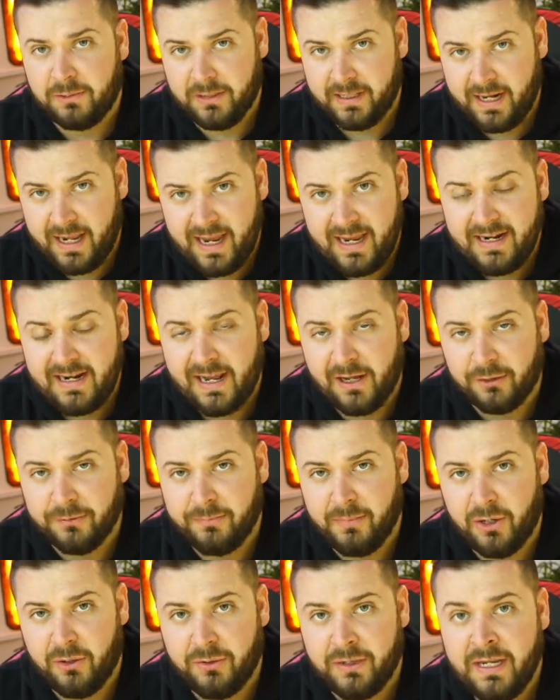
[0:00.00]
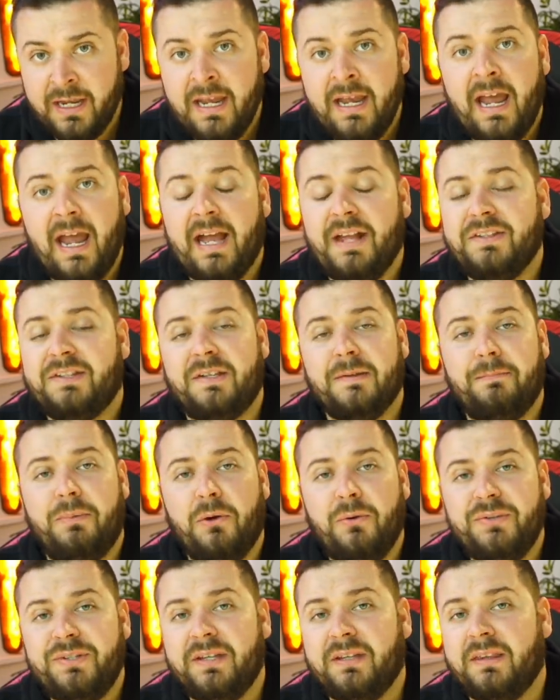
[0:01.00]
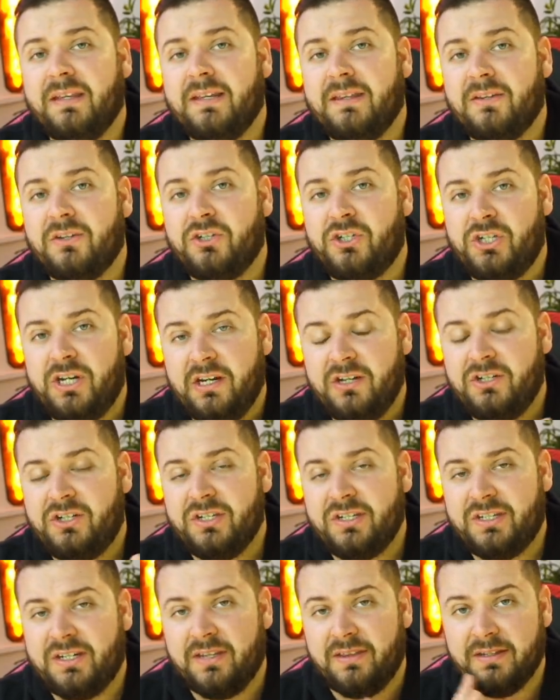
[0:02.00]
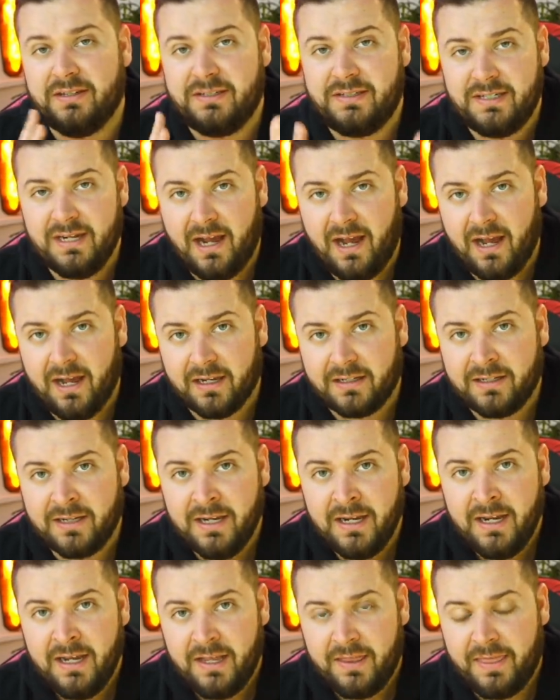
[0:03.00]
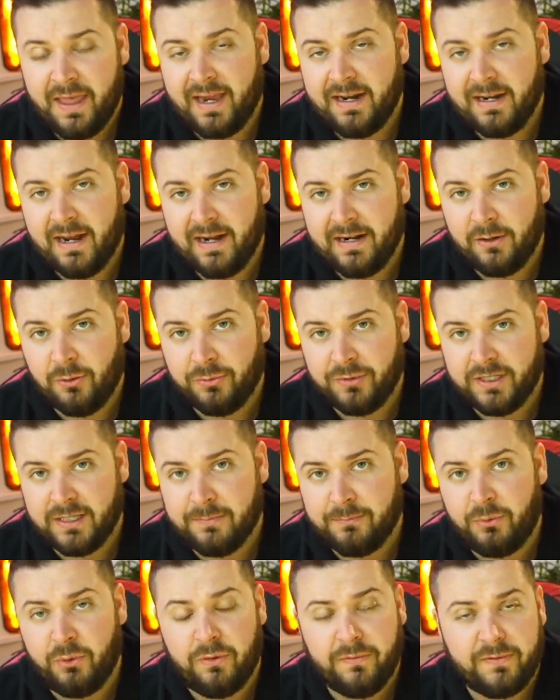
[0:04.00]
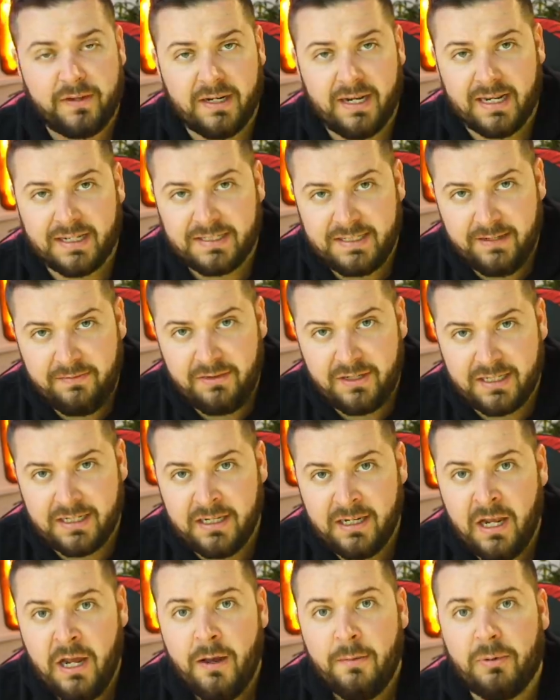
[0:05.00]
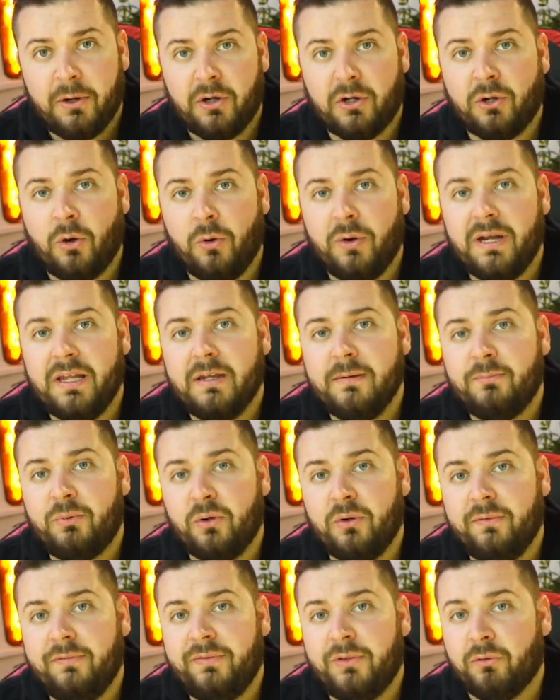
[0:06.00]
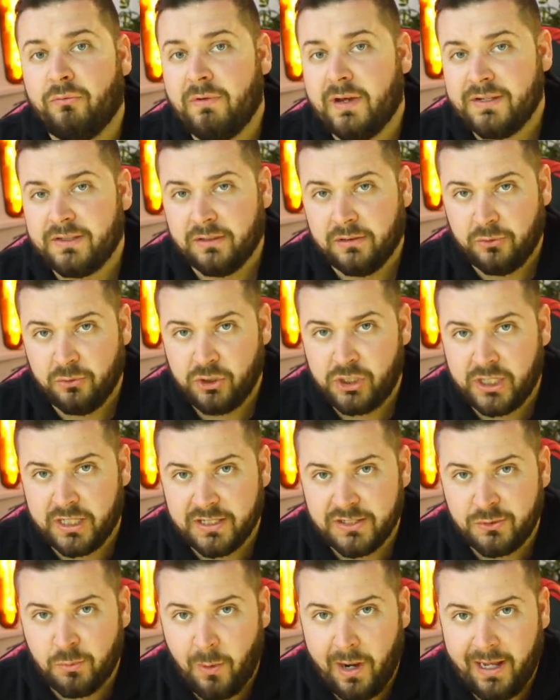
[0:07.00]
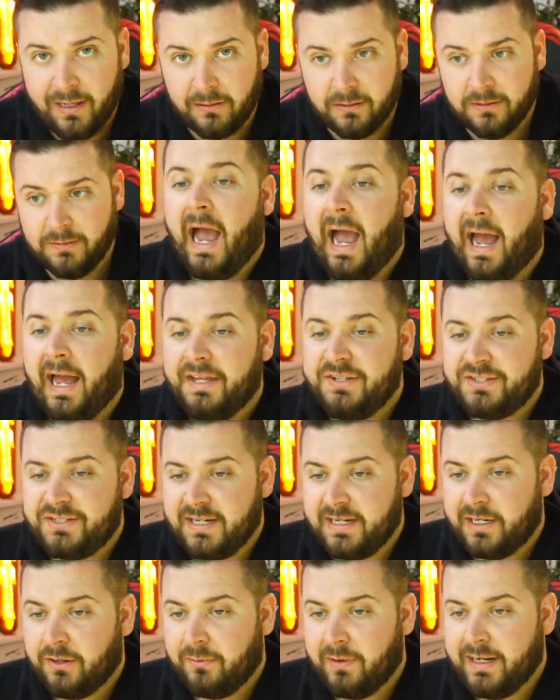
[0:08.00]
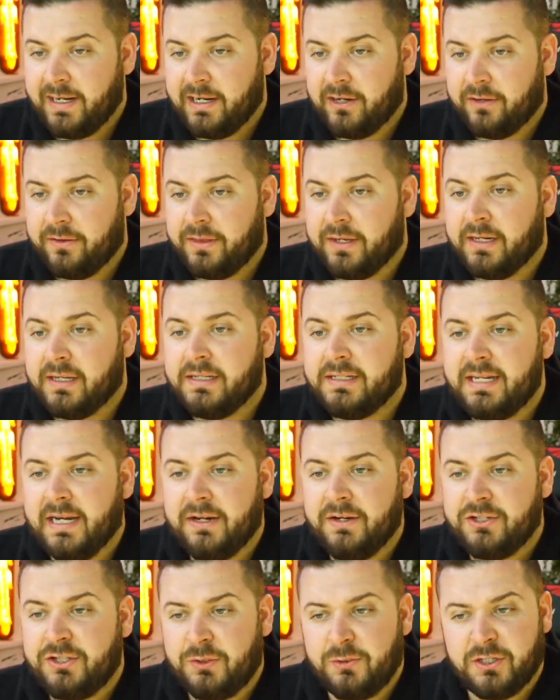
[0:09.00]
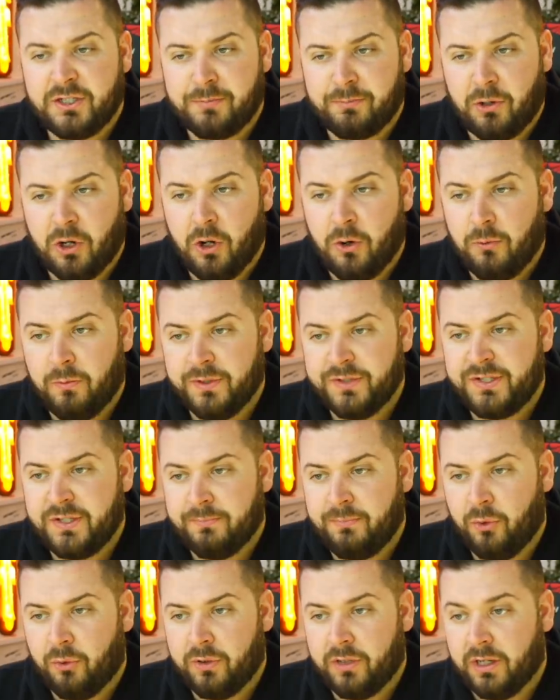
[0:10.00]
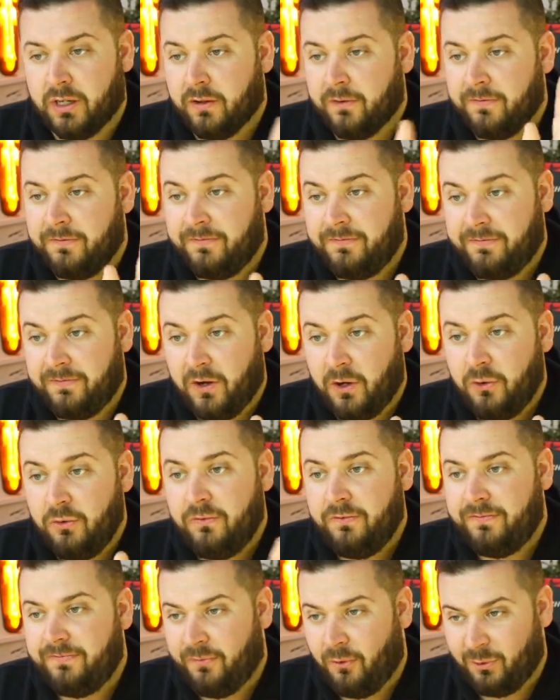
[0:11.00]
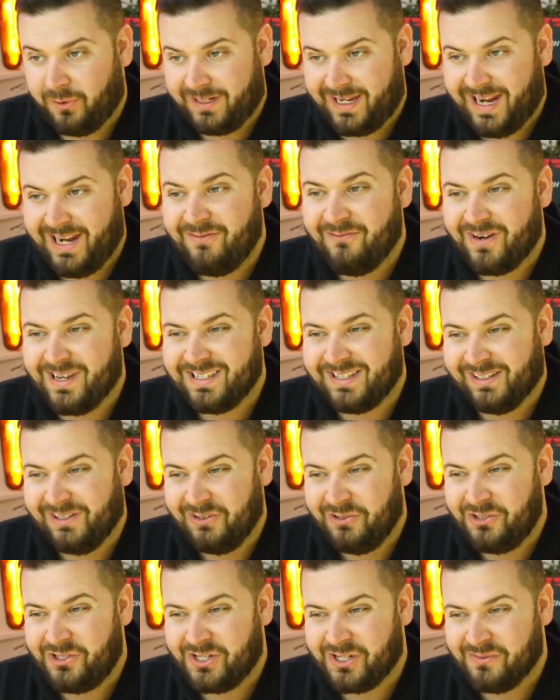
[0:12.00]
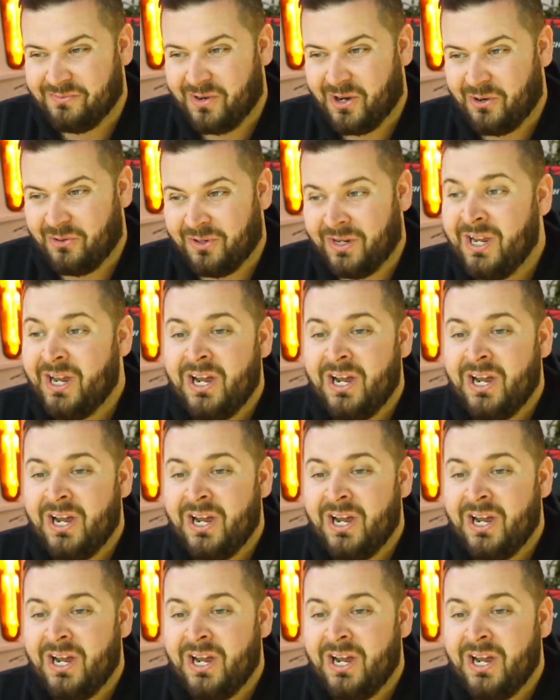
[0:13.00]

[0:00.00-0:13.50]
in handheld mode, and supposedly there's changes to the dock that not only improve connectivity, but are going to improve the resolution as well. As stated right here, the Nintendo Switch Pro will support a faux four K resolution mode,